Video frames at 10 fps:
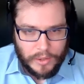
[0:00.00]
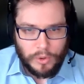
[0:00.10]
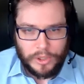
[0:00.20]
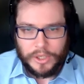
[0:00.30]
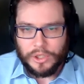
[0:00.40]

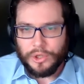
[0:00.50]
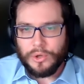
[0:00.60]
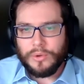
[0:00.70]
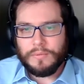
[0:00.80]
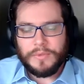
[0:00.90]
will
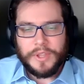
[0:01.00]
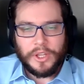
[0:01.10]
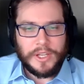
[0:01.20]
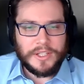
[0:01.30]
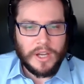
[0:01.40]
include
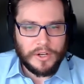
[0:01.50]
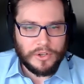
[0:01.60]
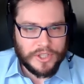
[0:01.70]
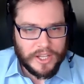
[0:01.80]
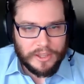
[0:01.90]
they'll need to
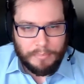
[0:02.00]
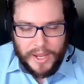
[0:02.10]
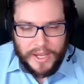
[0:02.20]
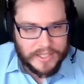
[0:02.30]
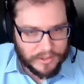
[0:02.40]
understand the
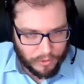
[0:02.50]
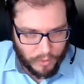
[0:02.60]
basics